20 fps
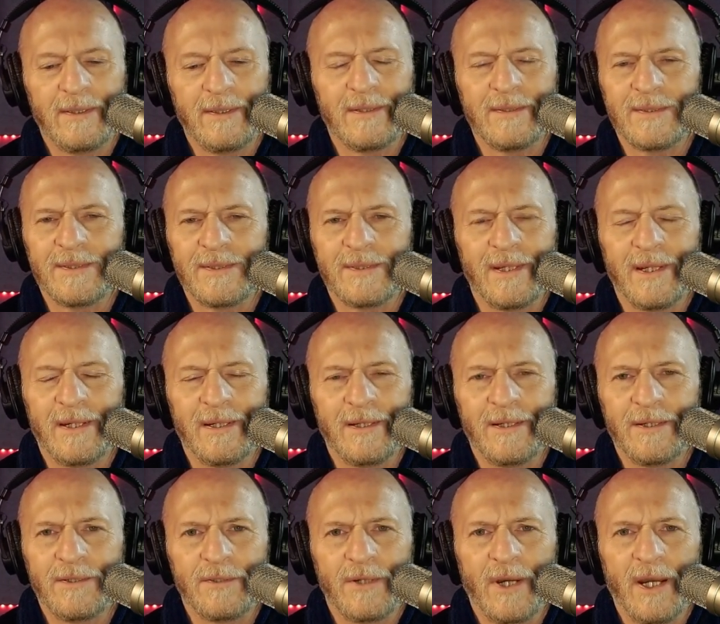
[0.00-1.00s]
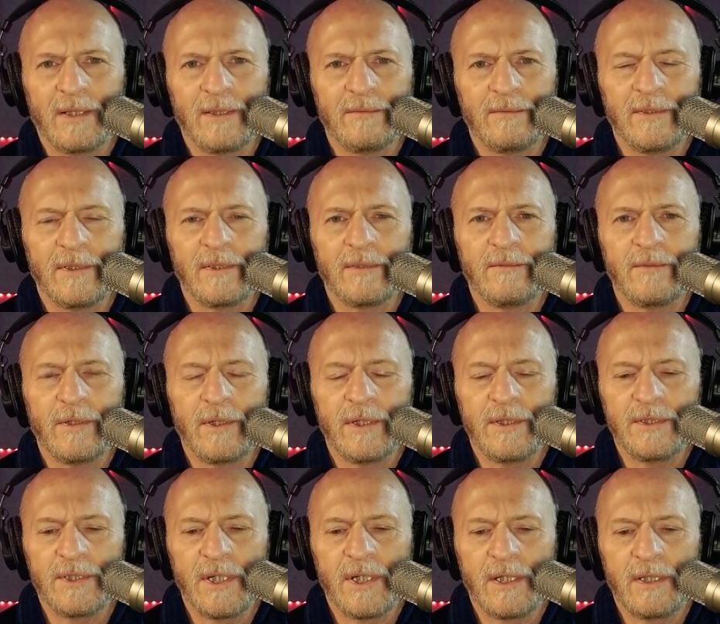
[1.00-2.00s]
That's not an attractive look for
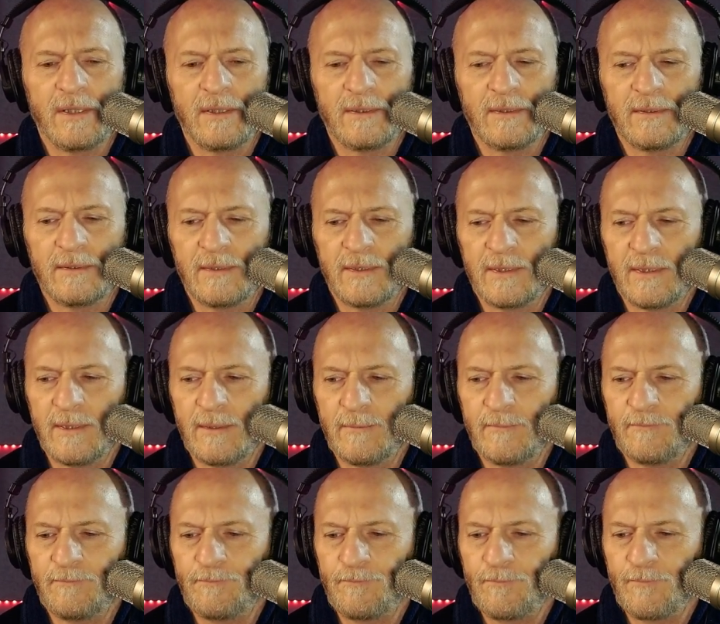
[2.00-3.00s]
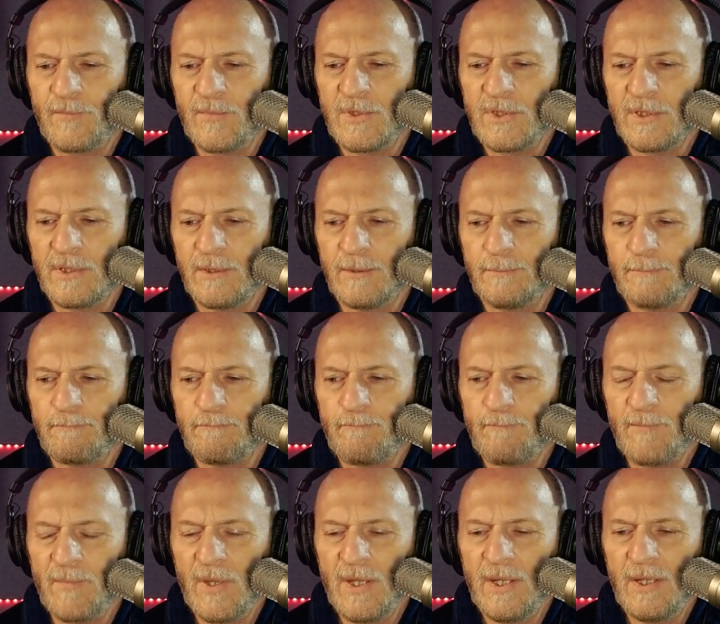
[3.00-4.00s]
you, Jake. So
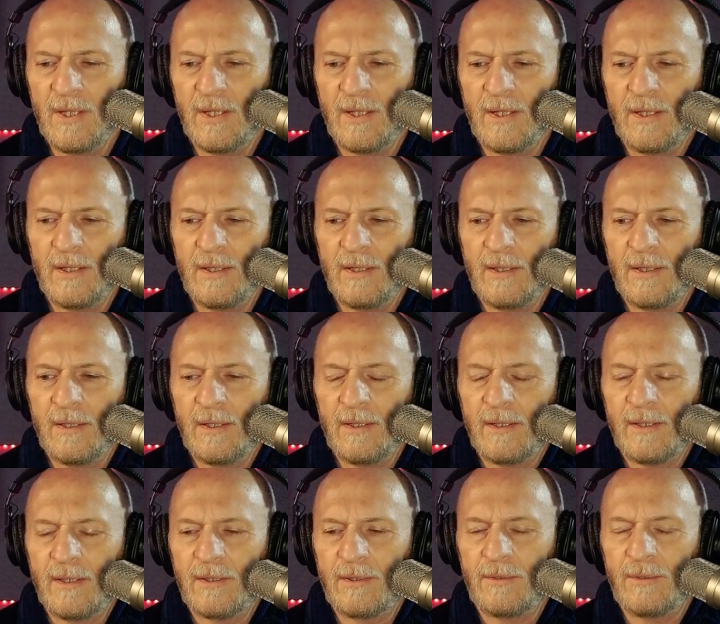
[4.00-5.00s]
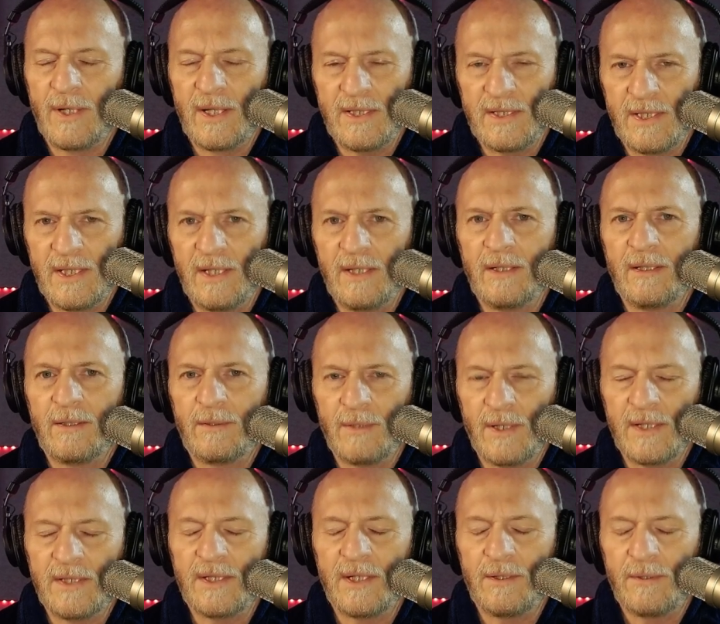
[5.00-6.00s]
crazy.
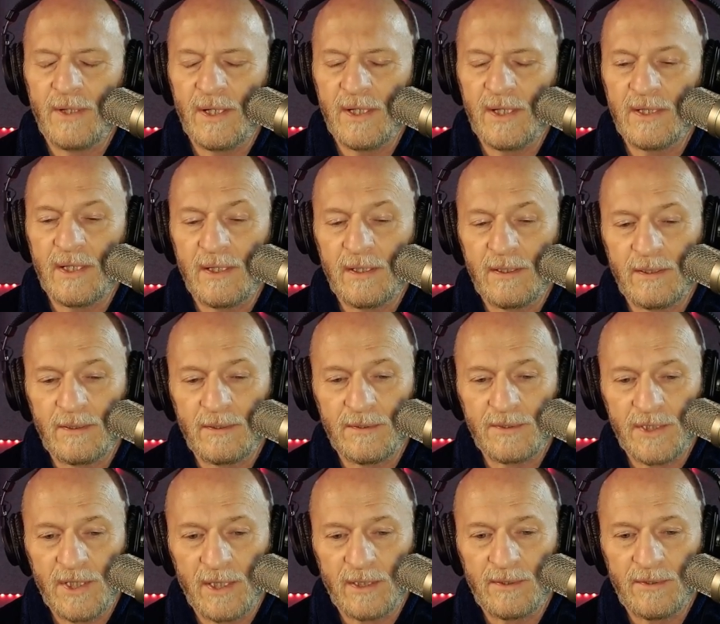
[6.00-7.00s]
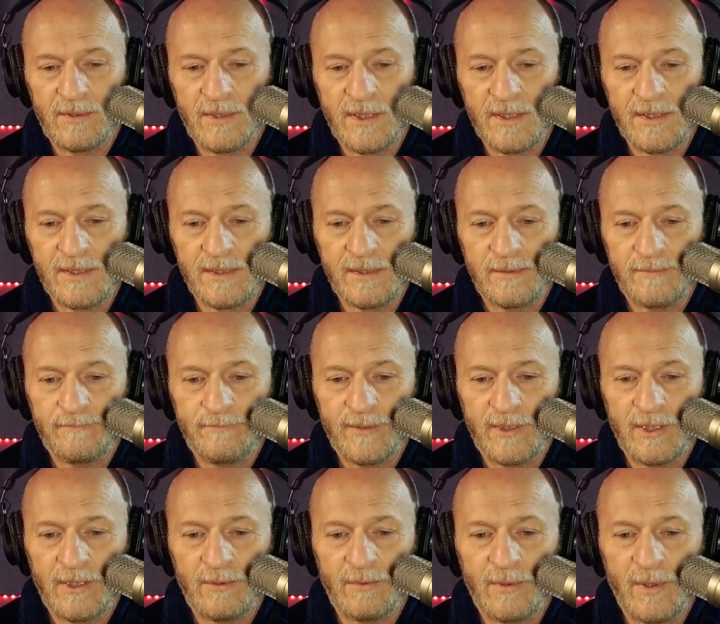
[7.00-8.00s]
And good old Chuck Norris,
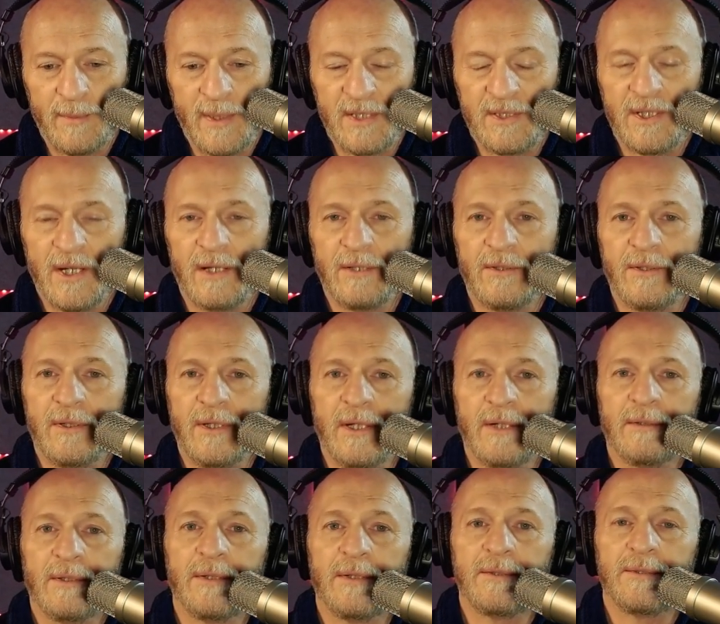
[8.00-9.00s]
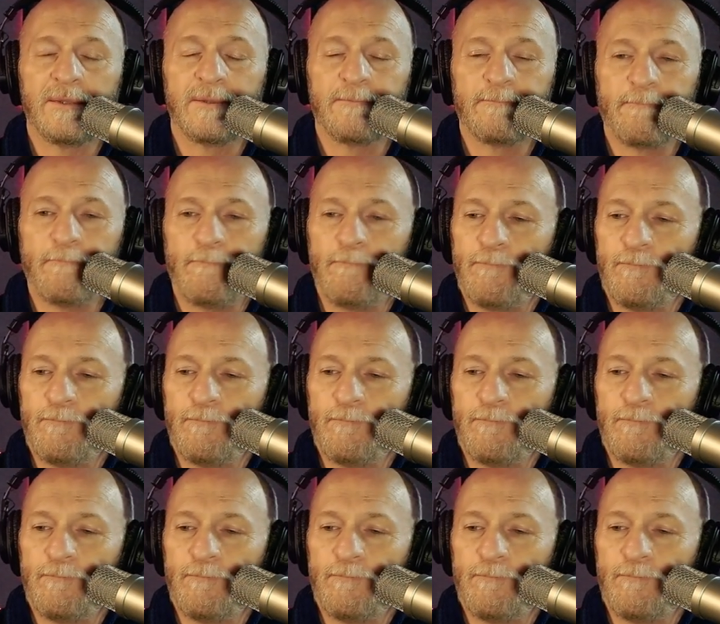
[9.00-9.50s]
one of my childhood heroes,